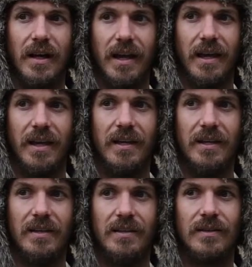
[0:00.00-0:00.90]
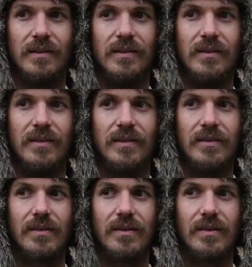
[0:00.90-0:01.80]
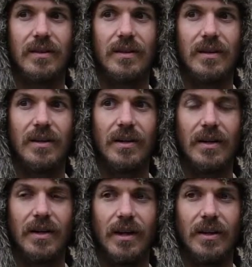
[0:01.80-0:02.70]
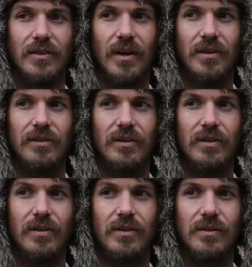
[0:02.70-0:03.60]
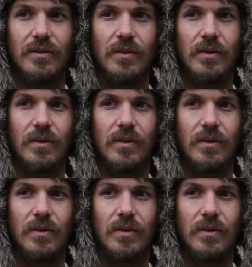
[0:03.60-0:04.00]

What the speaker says: And it's also